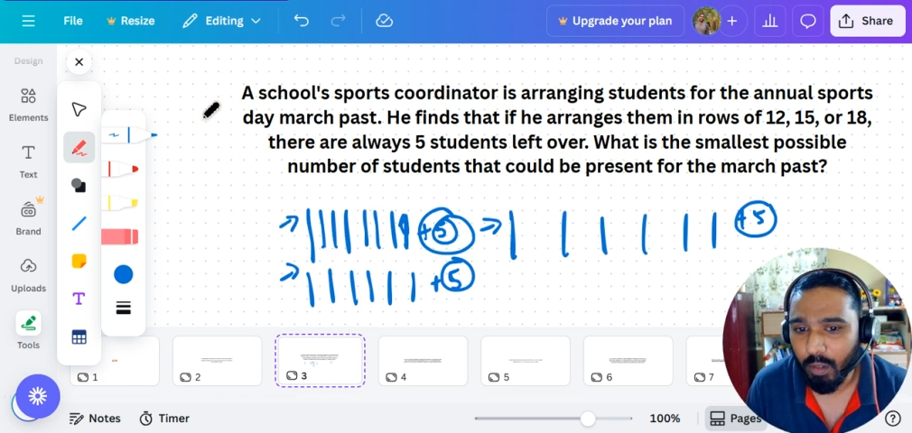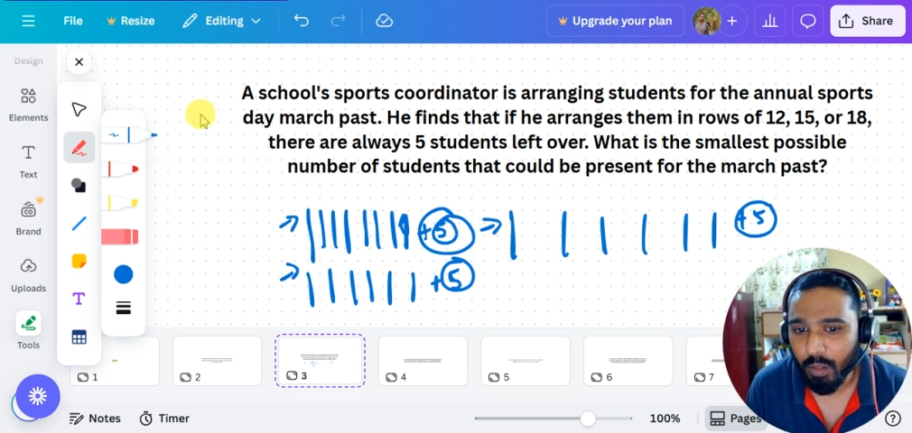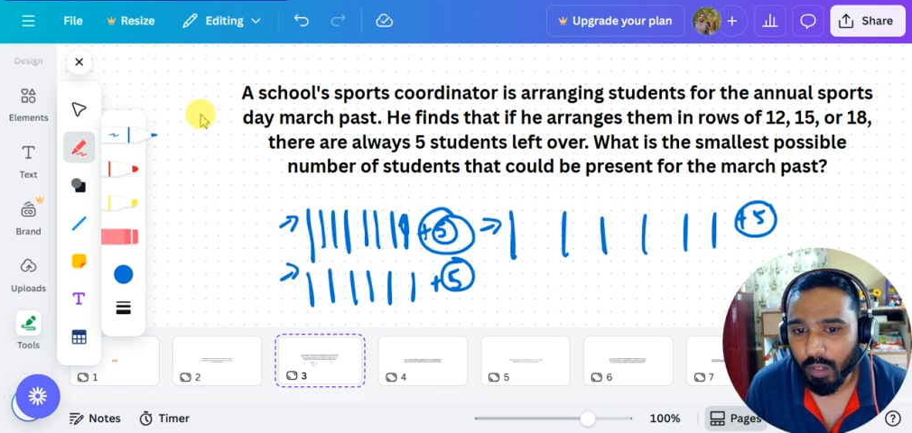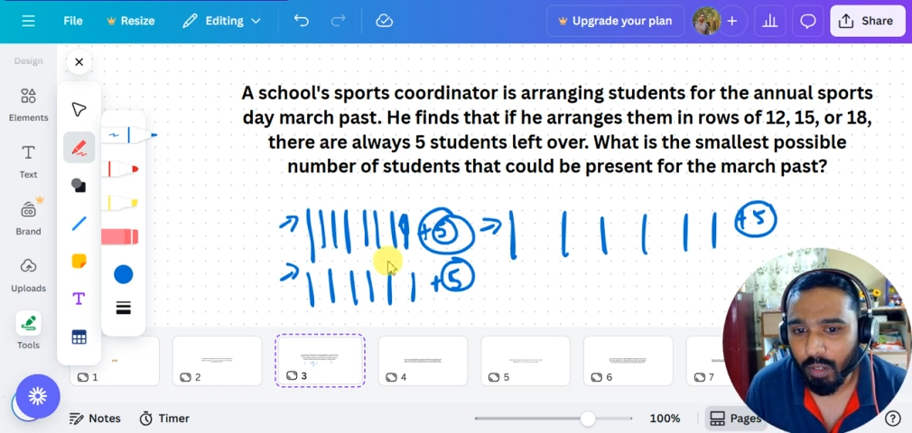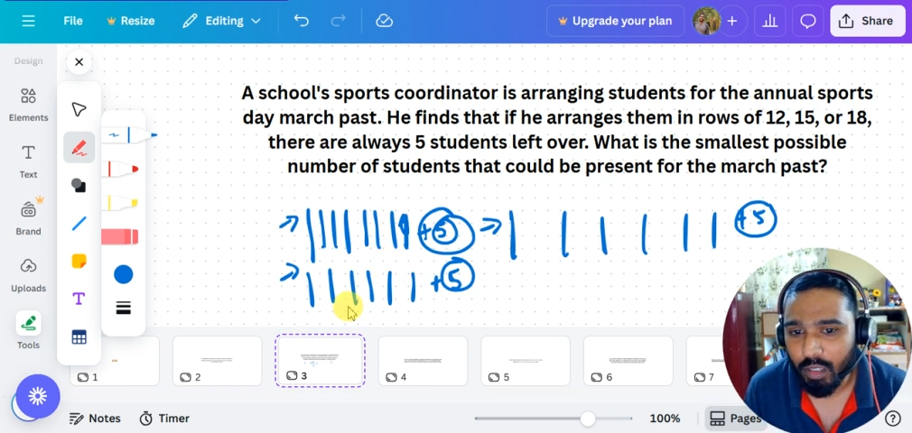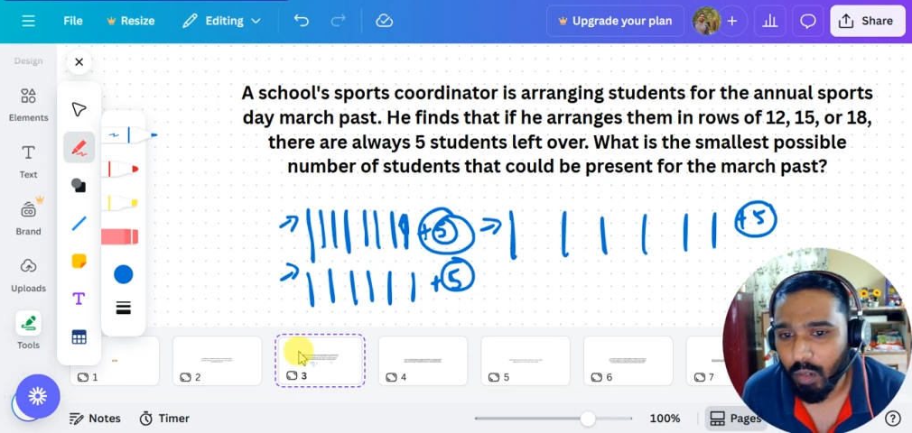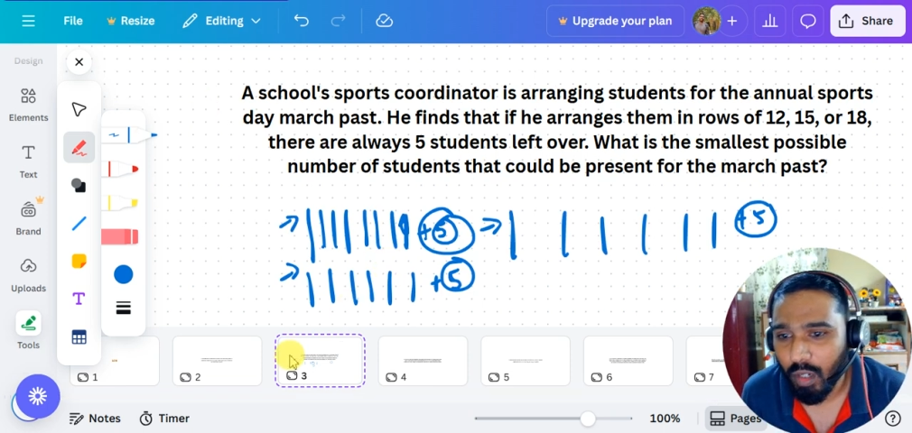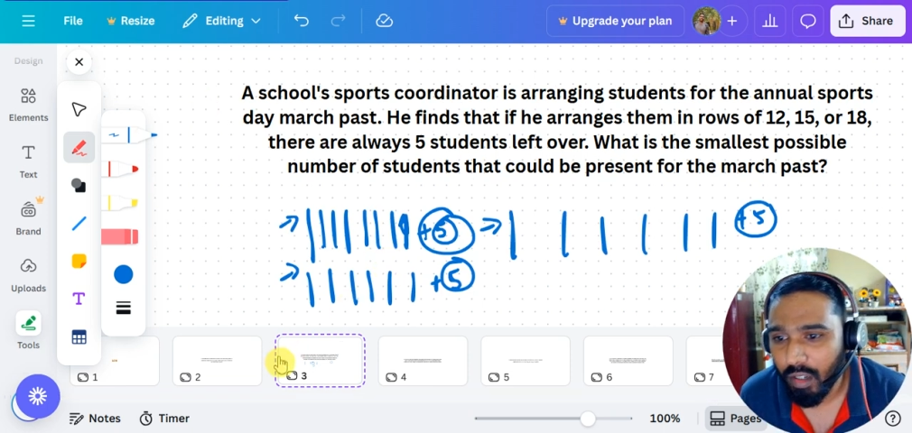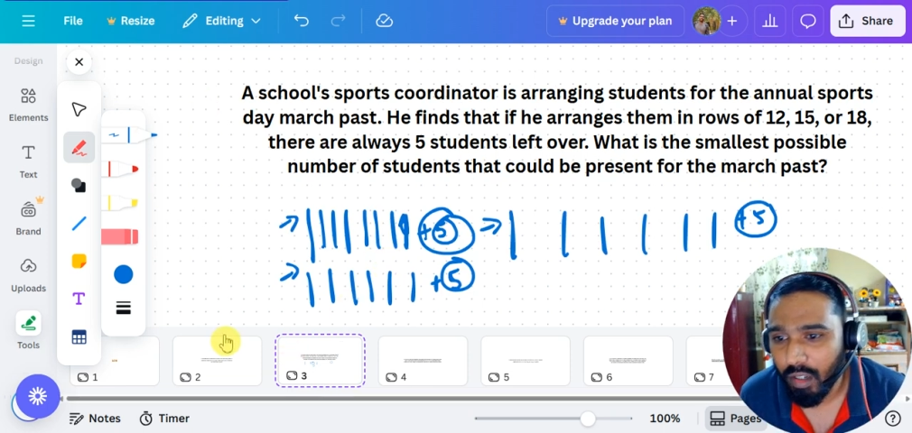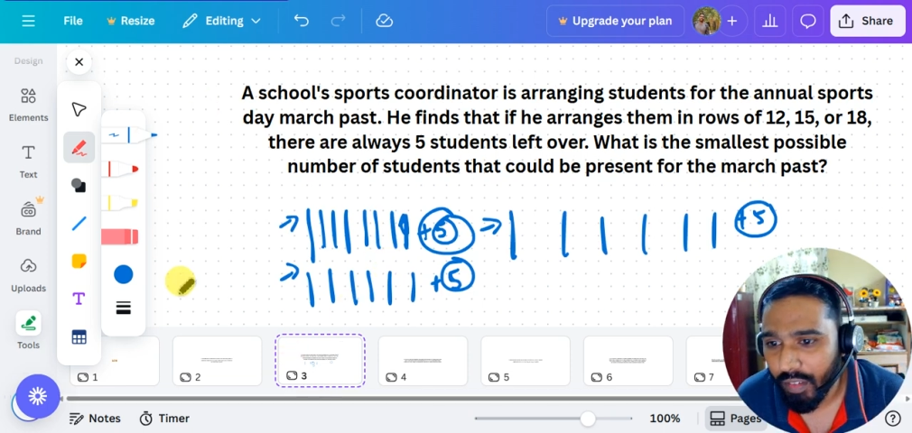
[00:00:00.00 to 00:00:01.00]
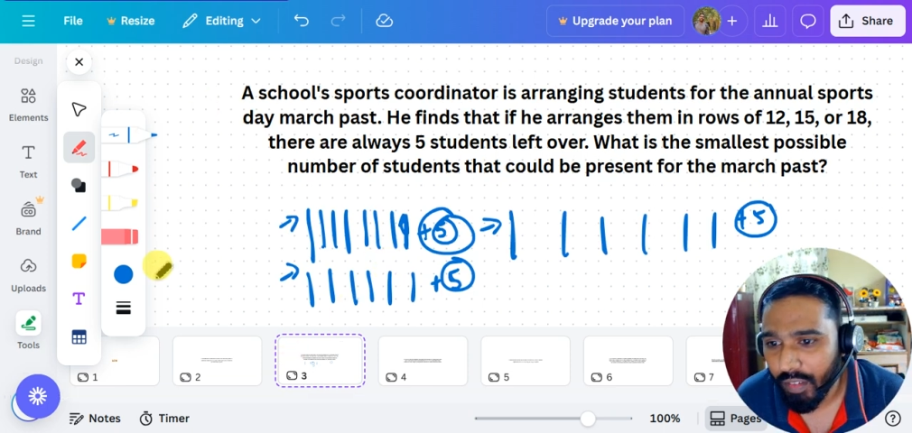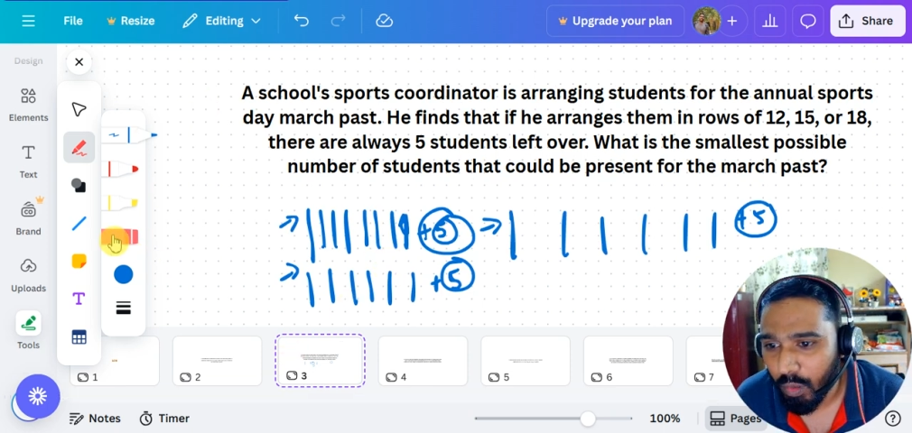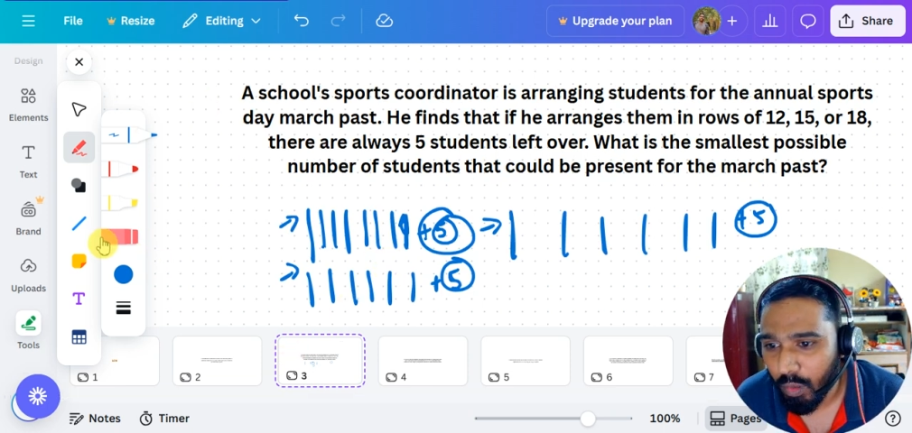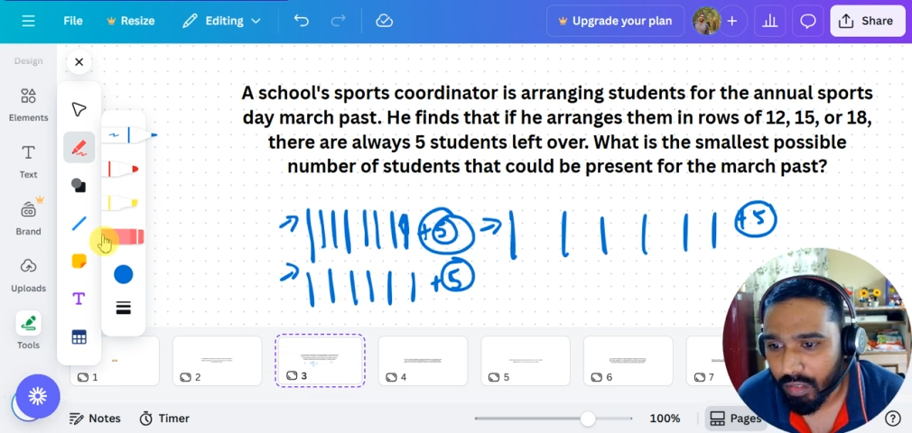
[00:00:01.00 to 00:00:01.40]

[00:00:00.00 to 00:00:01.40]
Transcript: Okay, so what we will do is